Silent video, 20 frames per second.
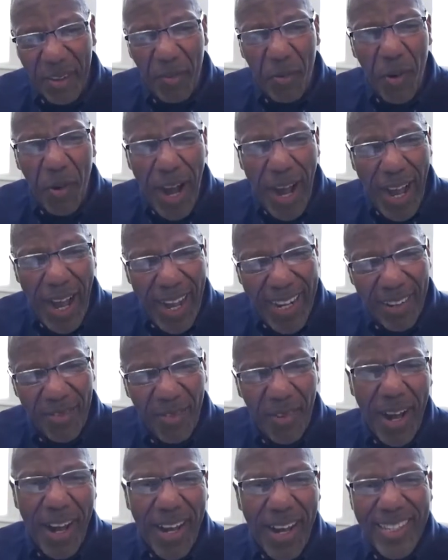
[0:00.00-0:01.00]
the why.
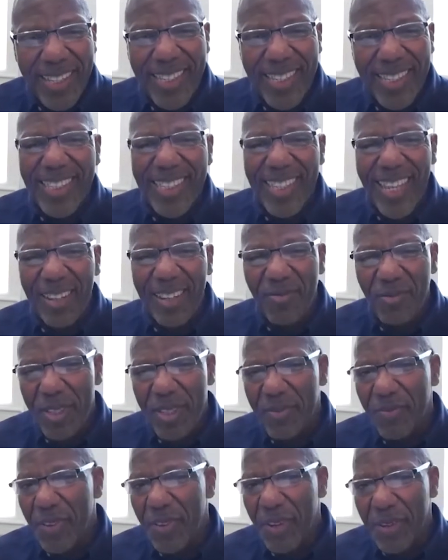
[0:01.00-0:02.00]
Why is it that
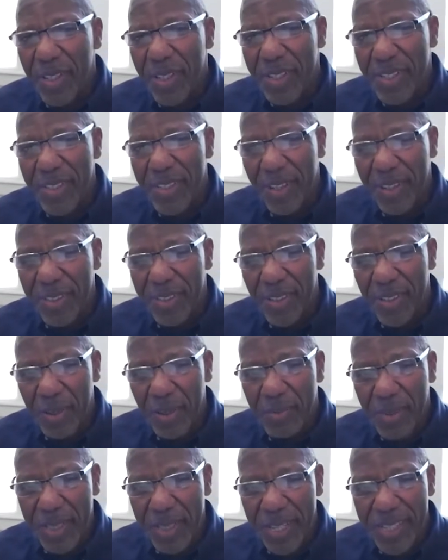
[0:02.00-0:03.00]
we focus on
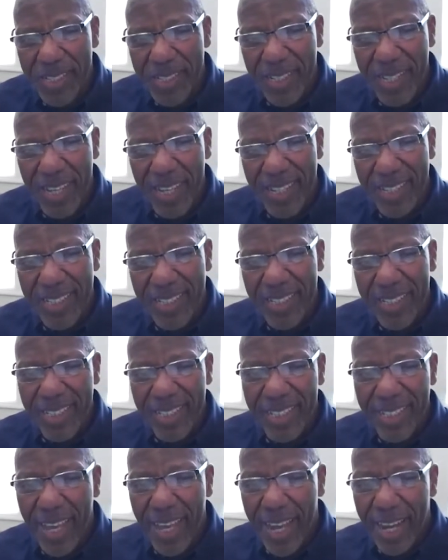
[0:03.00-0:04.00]
urban
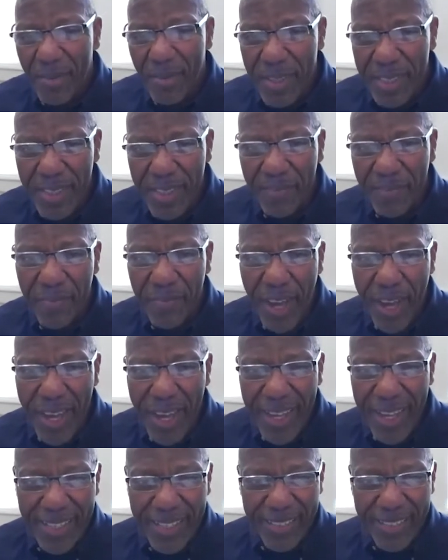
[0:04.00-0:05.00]
education and how we
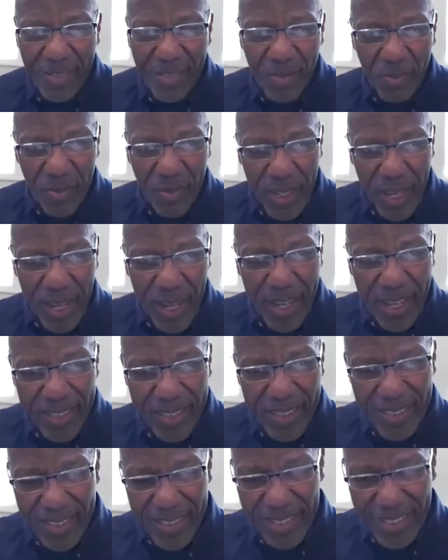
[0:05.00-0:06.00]
define
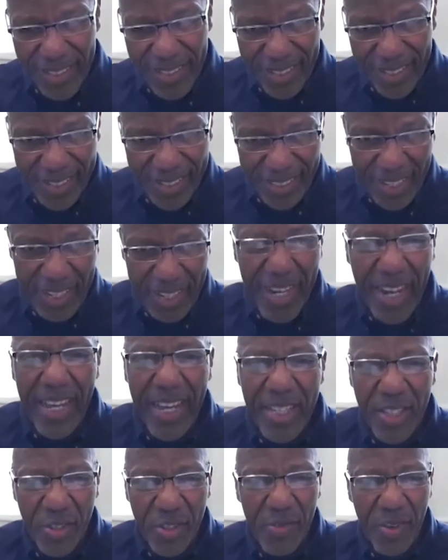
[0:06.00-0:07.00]
uh, the, the
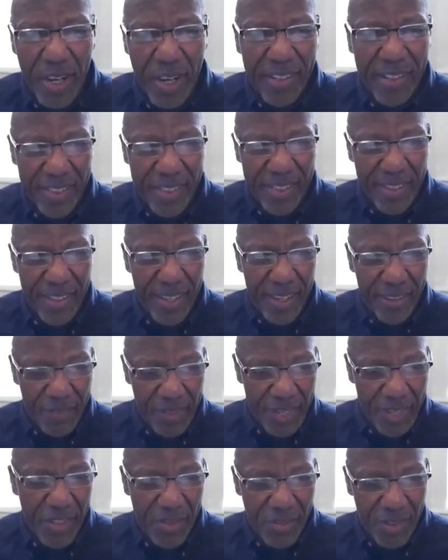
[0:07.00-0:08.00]
construct
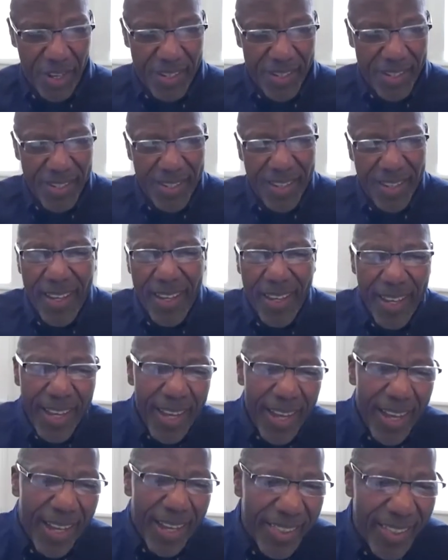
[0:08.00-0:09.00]
of interest.
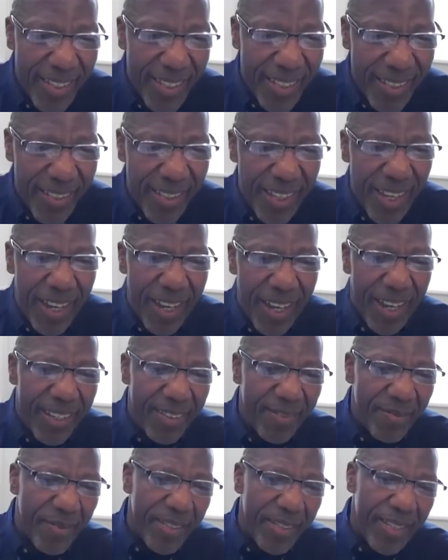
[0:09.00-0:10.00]
And then
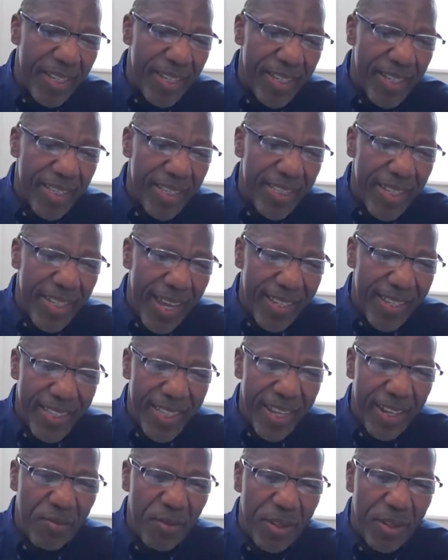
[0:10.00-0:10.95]
uh, next,